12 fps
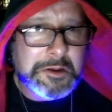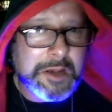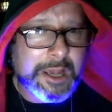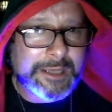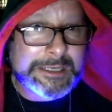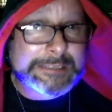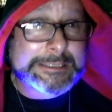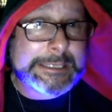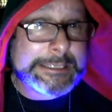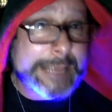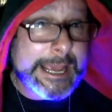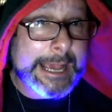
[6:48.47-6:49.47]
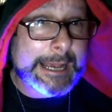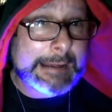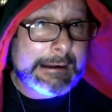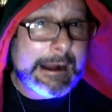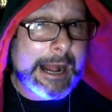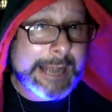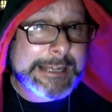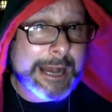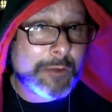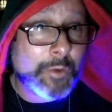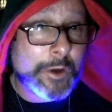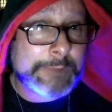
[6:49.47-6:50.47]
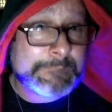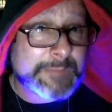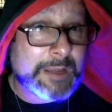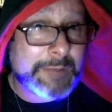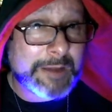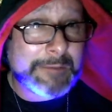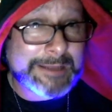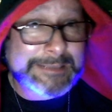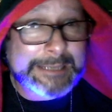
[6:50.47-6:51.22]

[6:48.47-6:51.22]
And he said, yeah, I got one about